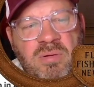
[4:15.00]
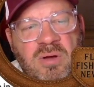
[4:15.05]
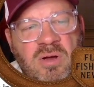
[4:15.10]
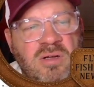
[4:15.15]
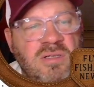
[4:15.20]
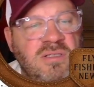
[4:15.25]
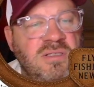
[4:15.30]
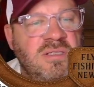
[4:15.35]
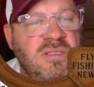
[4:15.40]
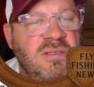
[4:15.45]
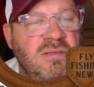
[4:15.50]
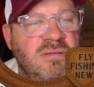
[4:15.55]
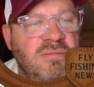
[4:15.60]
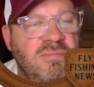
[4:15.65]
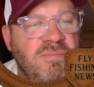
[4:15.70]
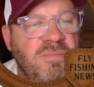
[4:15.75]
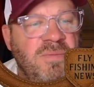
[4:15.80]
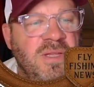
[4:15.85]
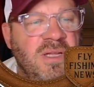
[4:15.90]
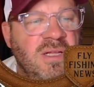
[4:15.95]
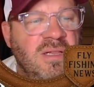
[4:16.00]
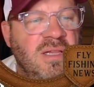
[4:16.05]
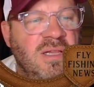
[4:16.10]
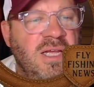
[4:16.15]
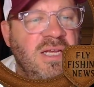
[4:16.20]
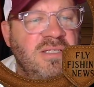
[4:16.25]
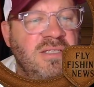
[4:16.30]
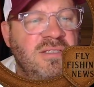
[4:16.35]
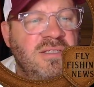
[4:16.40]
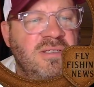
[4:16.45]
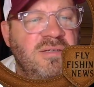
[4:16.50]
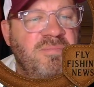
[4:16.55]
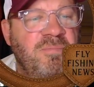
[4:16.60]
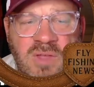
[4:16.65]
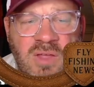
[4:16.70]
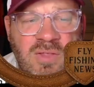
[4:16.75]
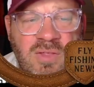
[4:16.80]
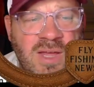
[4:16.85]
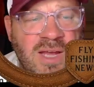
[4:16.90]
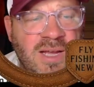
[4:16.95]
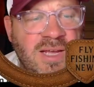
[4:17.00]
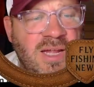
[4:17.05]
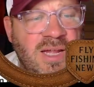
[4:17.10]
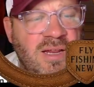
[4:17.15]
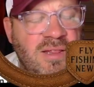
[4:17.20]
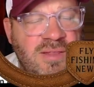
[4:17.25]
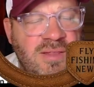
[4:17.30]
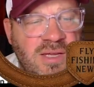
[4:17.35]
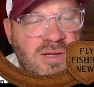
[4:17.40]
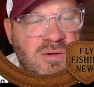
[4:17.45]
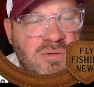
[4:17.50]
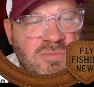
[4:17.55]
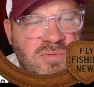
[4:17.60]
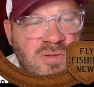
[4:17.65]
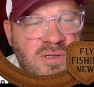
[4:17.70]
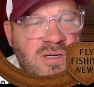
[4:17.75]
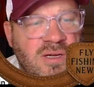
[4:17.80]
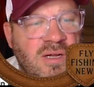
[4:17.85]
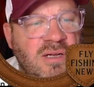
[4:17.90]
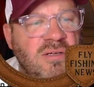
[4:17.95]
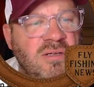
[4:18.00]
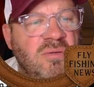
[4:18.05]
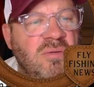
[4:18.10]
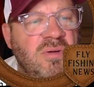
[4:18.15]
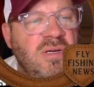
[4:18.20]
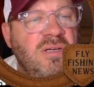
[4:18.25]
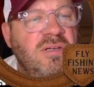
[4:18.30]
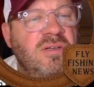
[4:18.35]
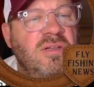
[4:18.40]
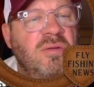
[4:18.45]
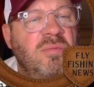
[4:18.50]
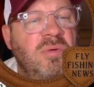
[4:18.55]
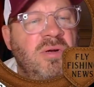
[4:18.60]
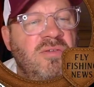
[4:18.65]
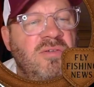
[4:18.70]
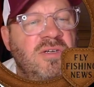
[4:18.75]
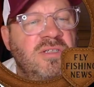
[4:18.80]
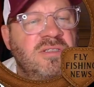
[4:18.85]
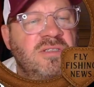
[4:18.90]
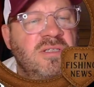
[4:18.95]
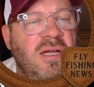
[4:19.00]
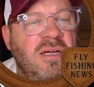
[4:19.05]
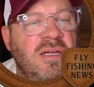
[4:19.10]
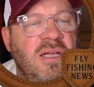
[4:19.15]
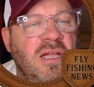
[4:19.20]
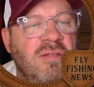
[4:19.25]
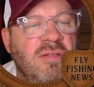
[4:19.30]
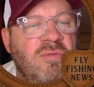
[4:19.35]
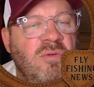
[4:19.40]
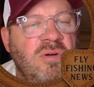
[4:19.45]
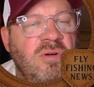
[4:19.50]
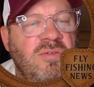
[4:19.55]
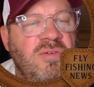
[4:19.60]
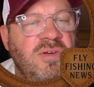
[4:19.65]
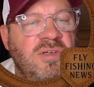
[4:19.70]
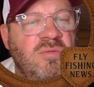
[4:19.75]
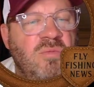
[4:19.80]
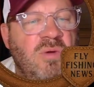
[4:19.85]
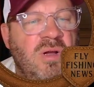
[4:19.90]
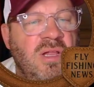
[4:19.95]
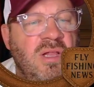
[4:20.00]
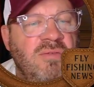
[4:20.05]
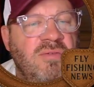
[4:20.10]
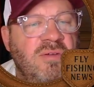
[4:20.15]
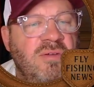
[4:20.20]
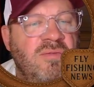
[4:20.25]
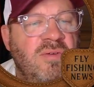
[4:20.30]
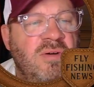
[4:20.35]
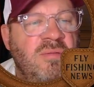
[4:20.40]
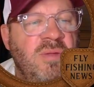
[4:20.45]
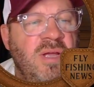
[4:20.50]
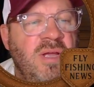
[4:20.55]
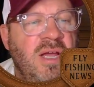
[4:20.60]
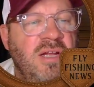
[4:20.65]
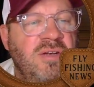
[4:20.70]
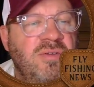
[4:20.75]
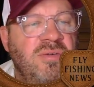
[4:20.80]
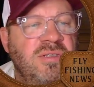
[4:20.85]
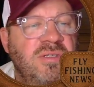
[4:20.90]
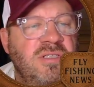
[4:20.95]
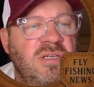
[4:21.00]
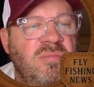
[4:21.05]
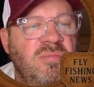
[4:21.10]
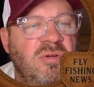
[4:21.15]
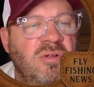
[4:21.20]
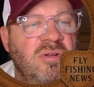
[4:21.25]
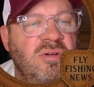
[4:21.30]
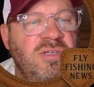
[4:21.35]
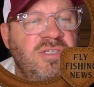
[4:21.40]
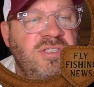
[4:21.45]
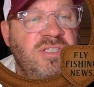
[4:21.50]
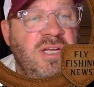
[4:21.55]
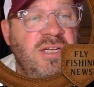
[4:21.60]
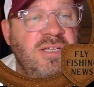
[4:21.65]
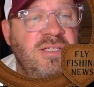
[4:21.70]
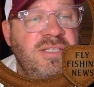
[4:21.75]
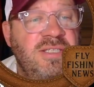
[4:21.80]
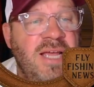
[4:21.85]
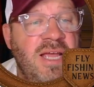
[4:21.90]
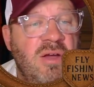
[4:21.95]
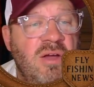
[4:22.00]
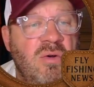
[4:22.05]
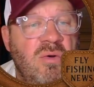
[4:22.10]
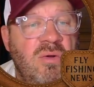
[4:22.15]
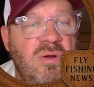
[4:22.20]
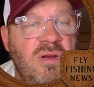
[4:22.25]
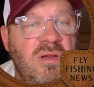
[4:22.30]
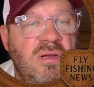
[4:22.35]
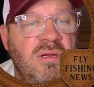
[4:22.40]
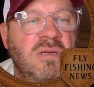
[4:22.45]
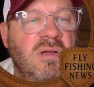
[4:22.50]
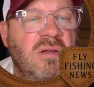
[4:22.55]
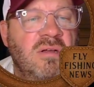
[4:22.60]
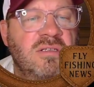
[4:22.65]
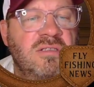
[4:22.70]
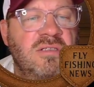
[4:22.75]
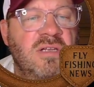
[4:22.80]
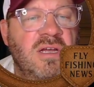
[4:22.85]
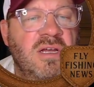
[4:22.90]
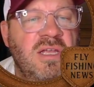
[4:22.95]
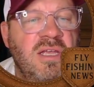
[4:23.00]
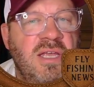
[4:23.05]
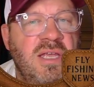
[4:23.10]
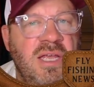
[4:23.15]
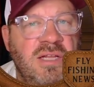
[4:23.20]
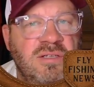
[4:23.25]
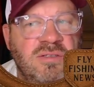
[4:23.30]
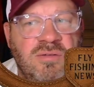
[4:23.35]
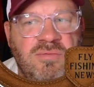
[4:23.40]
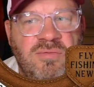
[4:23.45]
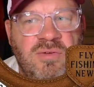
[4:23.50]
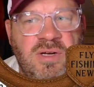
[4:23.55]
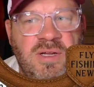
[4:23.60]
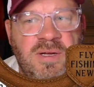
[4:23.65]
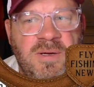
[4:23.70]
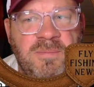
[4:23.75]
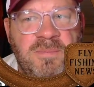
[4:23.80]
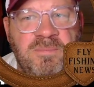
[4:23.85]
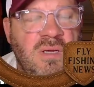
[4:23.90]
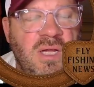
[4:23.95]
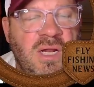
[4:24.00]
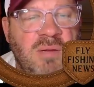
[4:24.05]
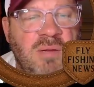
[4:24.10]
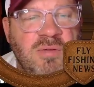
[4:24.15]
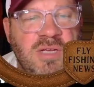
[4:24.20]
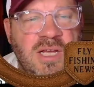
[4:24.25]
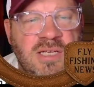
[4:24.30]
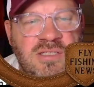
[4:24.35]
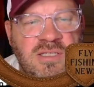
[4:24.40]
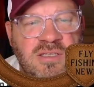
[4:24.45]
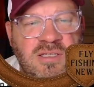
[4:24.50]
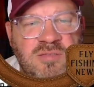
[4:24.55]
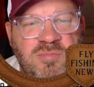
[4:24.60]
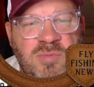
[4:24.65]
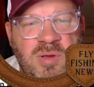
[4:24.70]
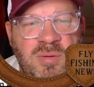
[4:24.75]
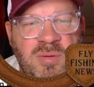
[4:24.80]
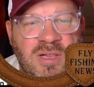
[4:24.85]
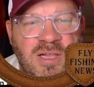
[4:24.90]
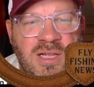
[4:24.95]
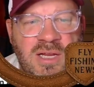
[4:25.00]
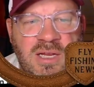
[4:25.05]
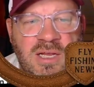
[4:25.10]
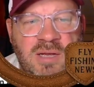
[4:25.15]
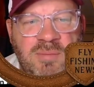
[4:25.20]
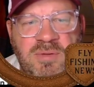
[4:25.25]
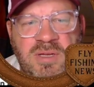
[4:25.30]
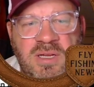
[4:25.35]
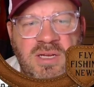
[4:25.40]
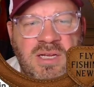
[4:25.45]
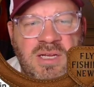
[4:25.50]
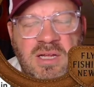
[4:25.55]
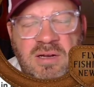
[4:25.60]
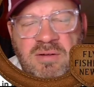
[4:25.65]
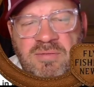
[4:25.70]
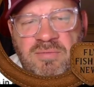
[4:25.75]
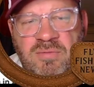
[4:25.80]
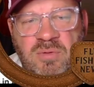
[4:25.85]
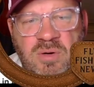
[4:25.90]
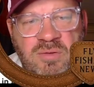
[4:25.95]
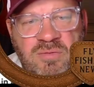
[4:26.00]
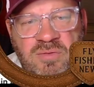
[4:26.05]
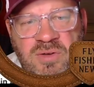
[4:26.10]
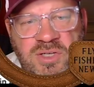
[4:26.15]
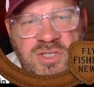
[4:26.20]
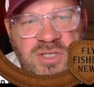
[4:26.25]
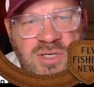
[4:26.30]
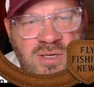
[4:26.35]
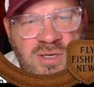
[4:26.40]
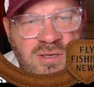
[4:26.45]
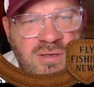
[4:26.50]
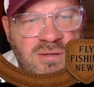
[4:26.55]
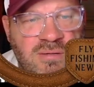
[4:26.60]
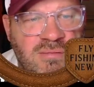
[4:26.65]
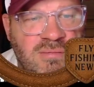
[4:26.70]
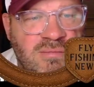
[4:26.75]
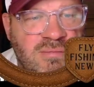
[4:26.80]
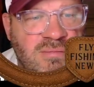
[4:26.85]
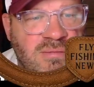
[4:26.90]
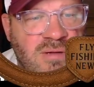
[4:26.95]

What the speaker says: ponds and lakes and that kind of thing, hopefully not going into the rivers. California Fish and Wildlife confirmed the hatchery is temporarily shut down. All stocking canceled for now. And I'm guessing this may be leading up to any kind of free fishing